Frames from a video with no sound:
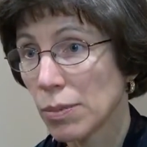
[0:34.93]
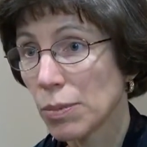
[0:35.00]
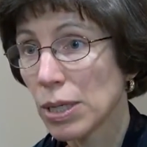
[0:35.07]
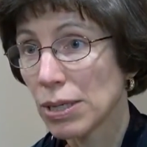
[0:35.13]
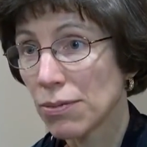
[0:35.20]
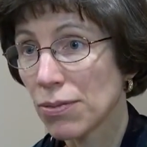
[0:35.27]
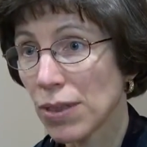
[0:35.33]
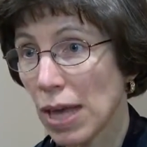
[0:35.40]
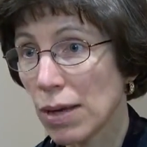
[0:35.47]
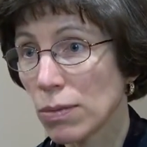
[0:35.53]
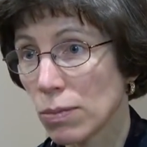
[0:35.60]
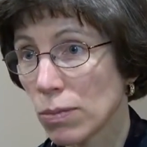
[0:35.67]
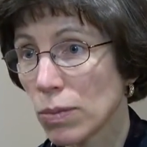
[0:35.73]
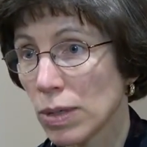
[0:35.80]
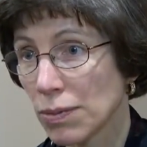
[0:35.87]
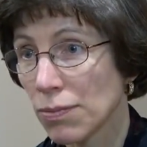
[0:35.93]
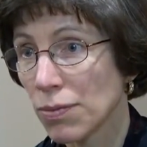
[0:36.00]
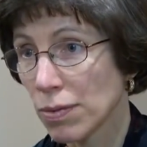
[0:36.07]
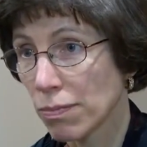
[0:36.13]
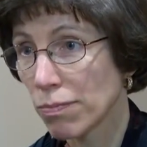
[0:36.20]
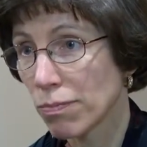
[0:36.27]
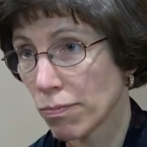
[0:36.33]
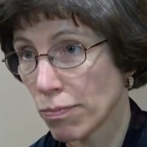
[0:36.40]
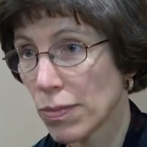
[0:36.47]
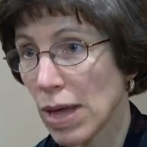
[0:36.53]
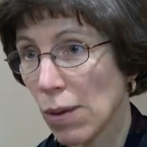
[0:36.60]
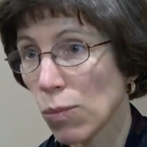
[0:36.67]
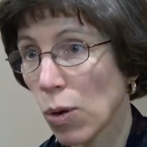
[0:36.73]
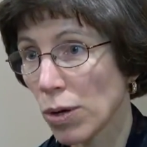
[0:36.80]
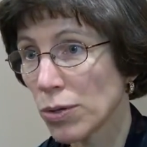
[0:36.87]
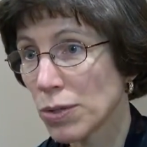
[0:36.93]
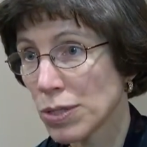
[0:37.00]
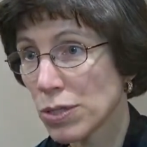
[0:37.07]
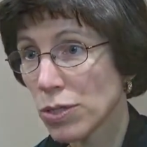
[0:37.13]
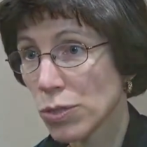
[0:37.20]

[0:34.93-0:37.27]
Sentiments of the Hoosier Environmental